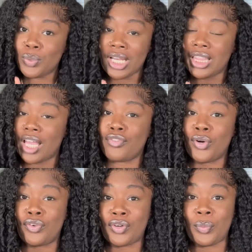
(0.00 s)
anything
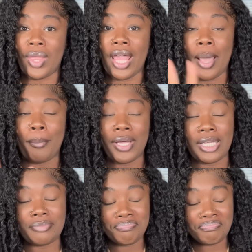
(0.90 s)
for a free wig.
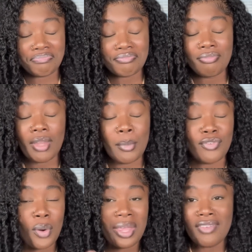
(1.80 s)
But
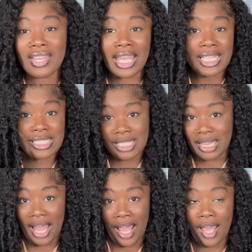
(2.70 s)
before we even get into
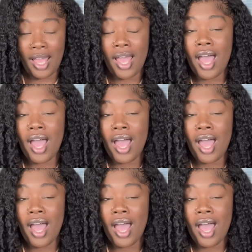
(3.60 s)
that,